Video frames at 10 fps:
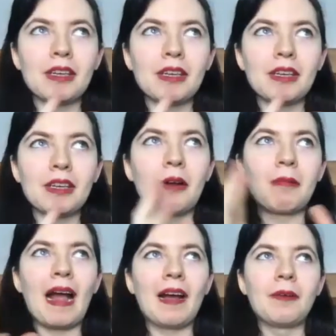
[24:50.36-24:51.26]

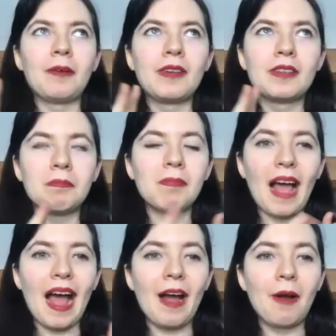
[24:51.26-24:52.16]
around
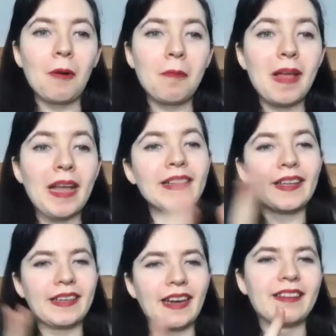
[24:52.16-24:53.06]
how England
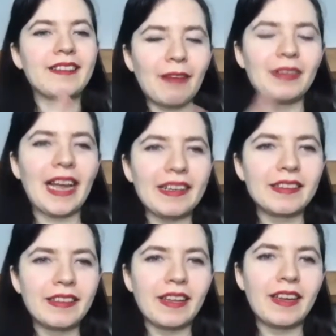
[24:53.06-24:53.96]
has navigated
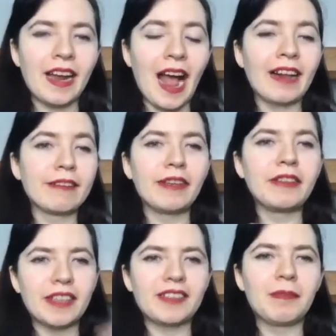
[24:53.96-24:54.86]
the Anglophone
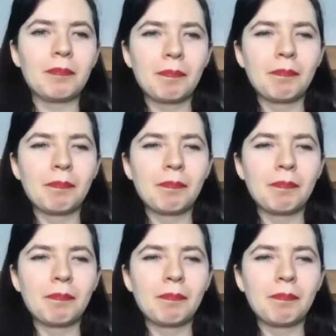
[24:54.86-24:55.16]
tradition